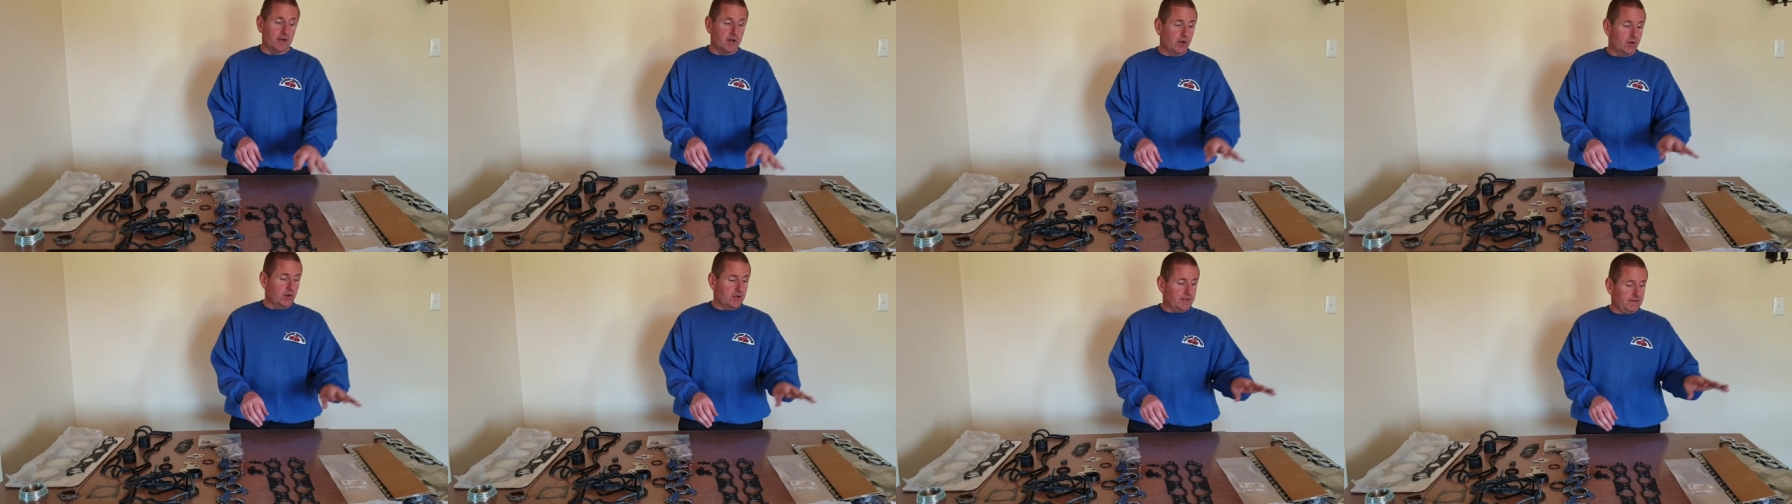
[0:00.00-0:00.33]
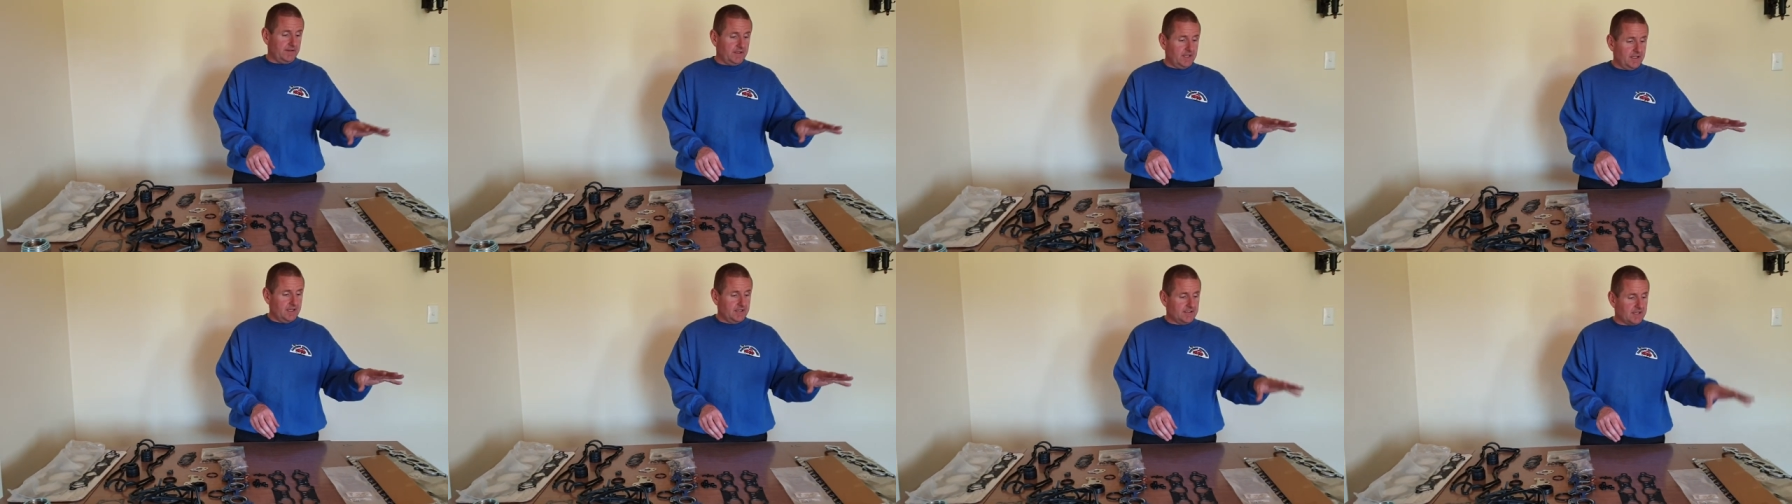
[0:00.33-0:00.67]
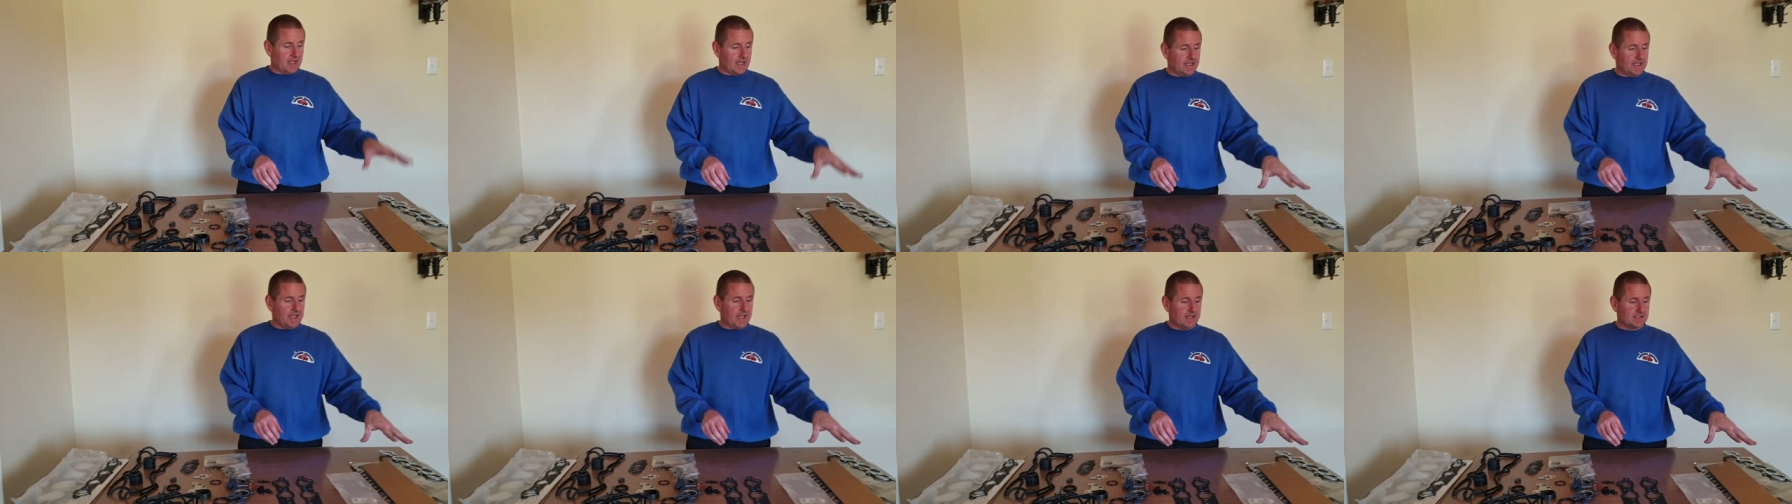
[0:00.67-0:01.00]
to look at the
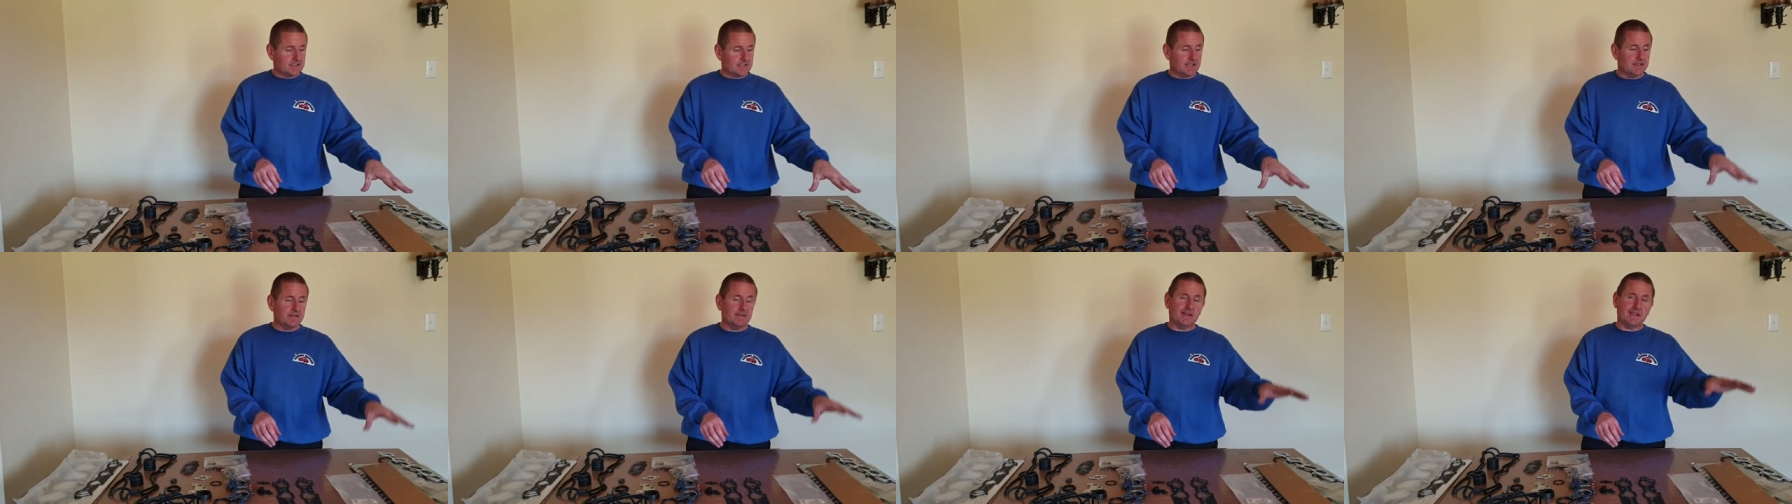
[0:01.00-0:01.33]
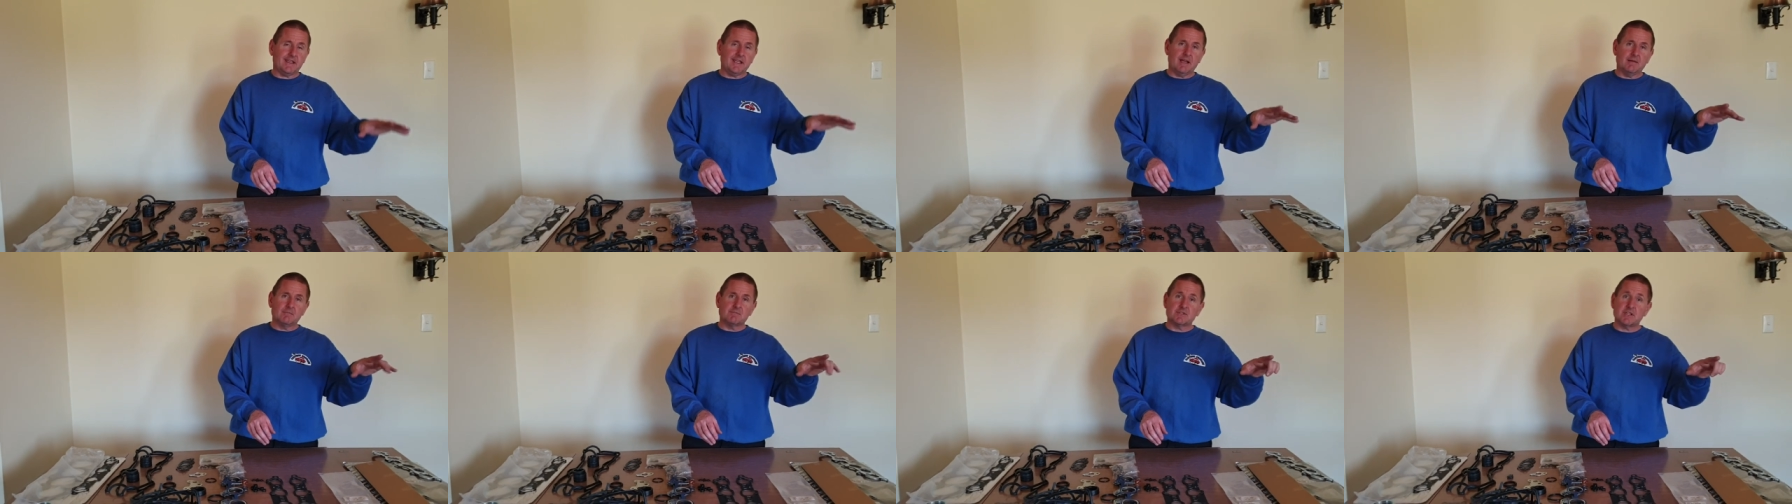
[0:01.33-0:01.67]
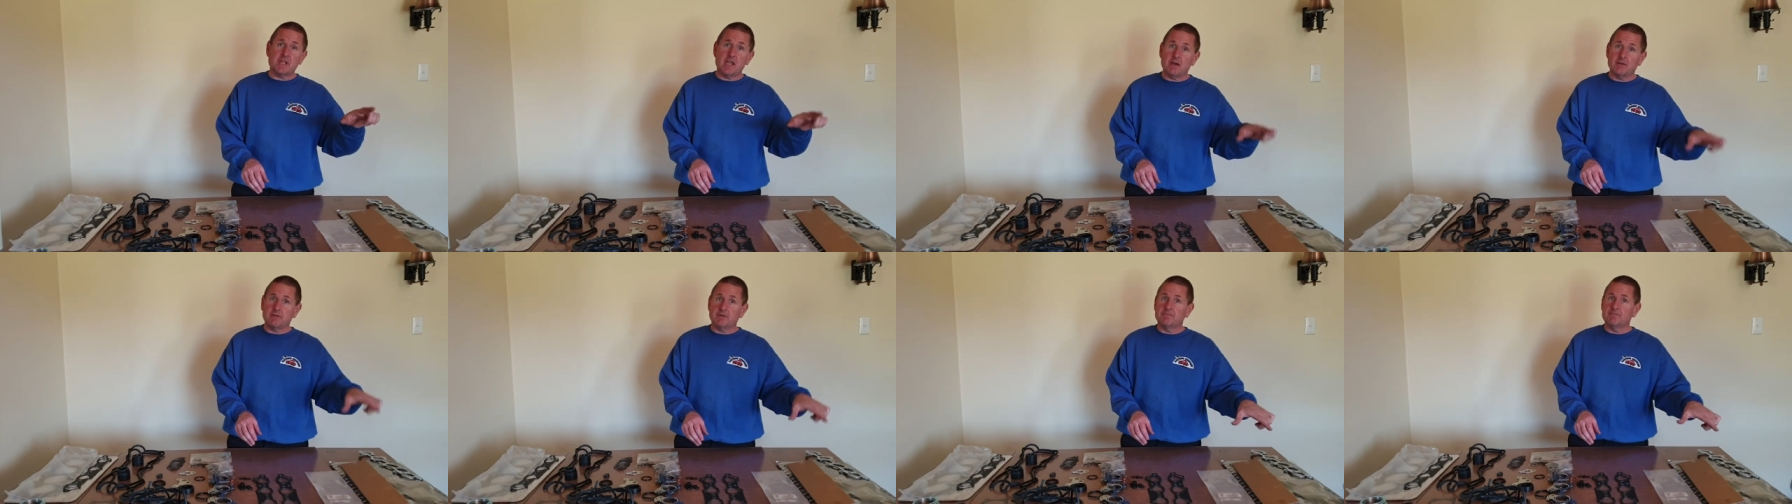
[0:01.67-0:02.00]
intake gasket that comes
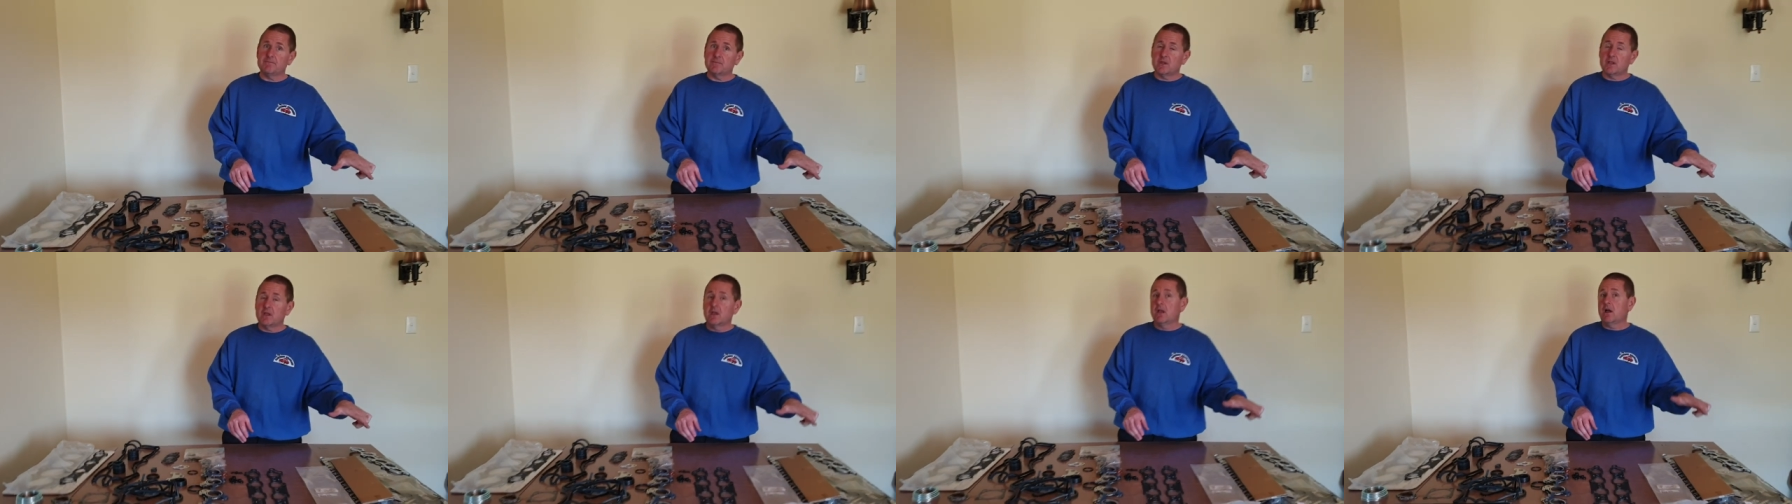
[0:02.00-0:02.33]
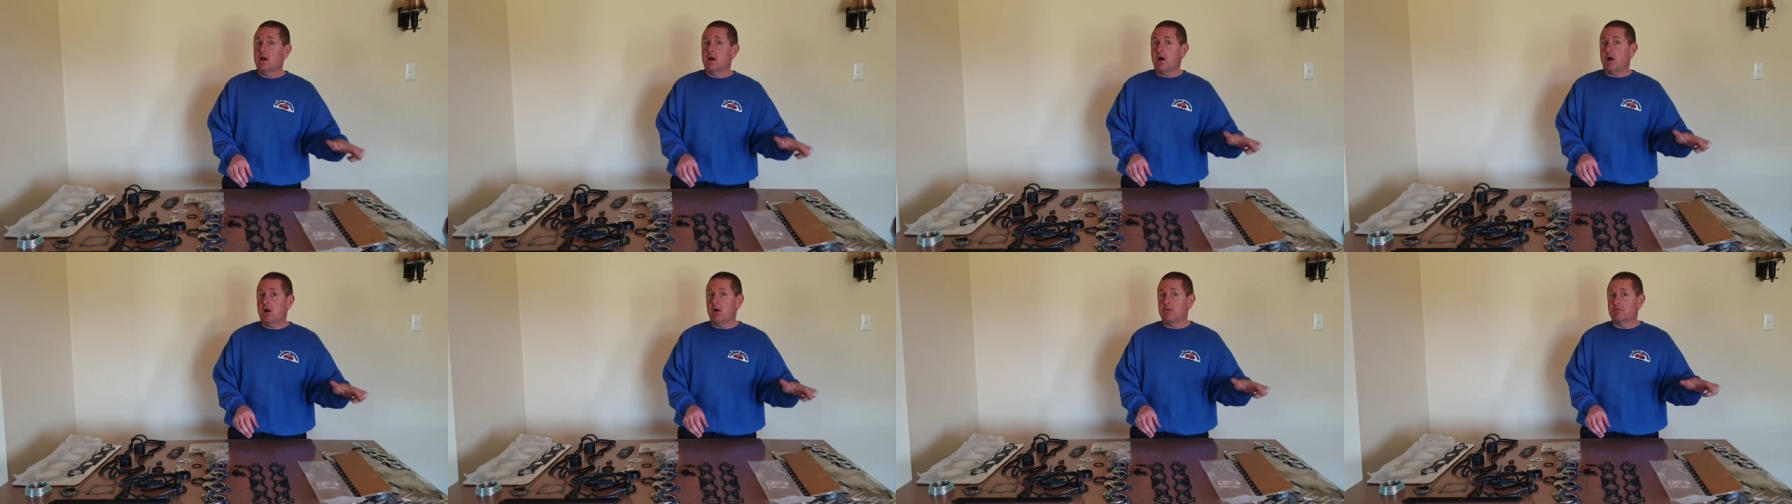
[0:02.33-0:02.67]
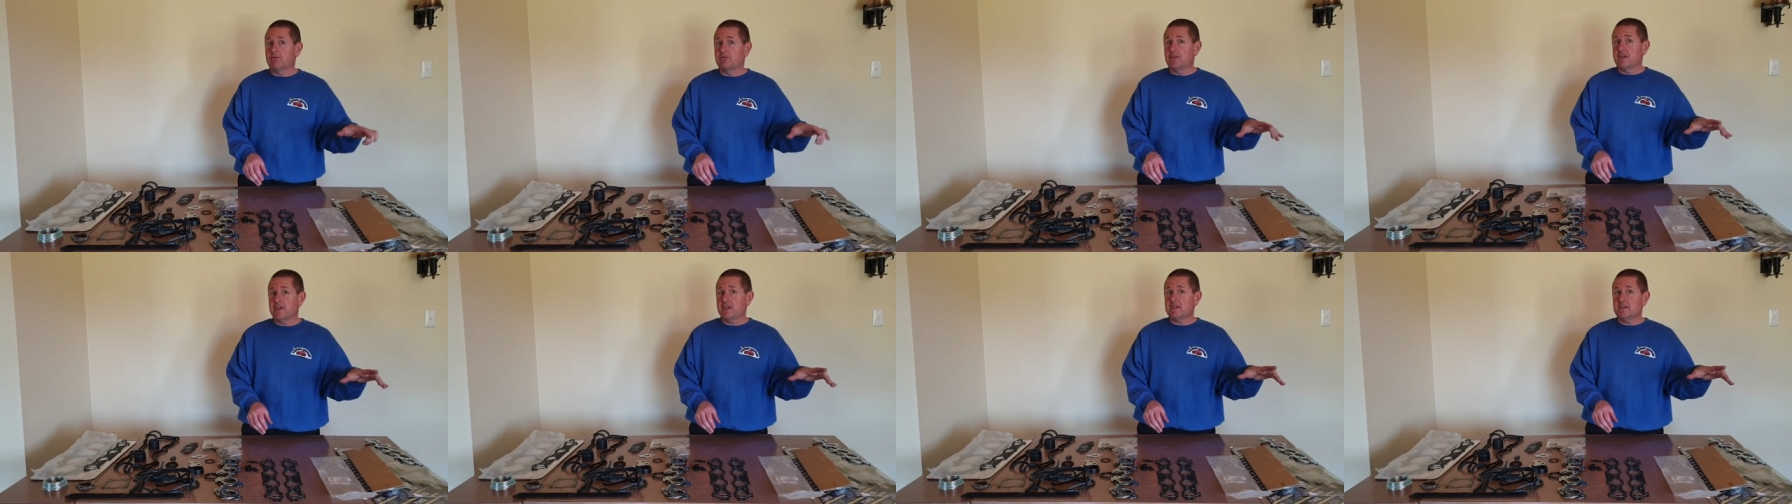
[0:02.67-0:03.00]
out
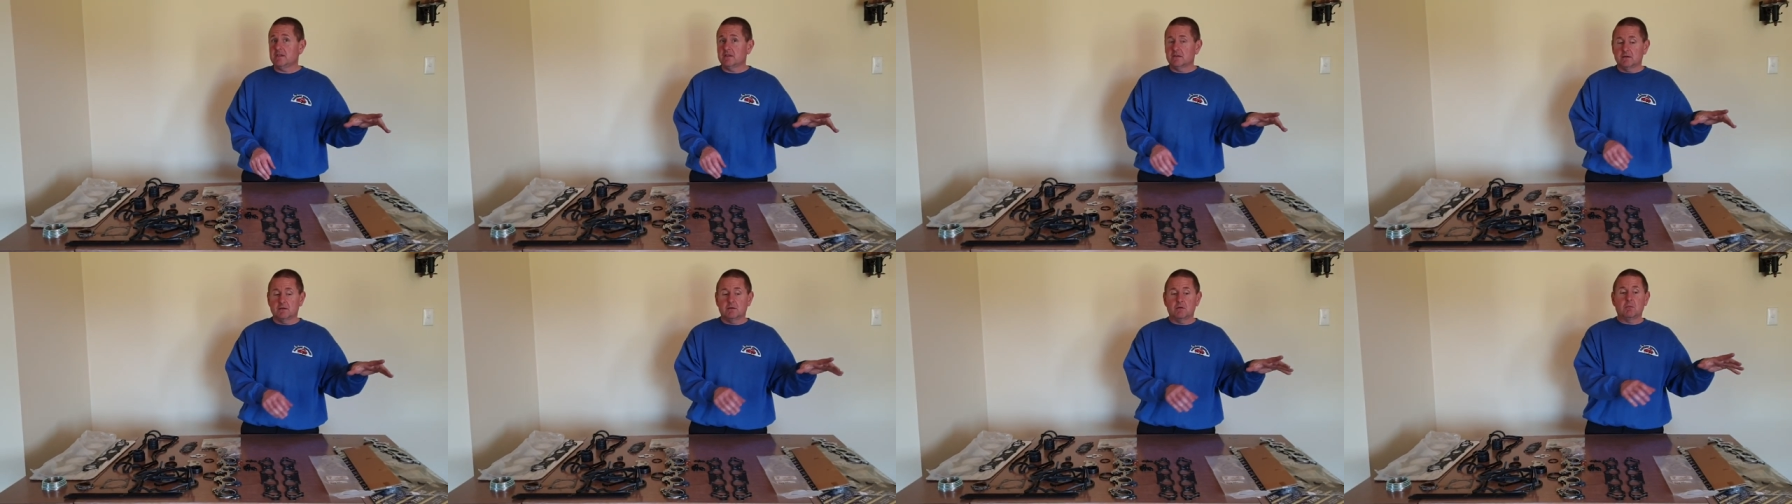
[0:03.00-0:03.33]
of the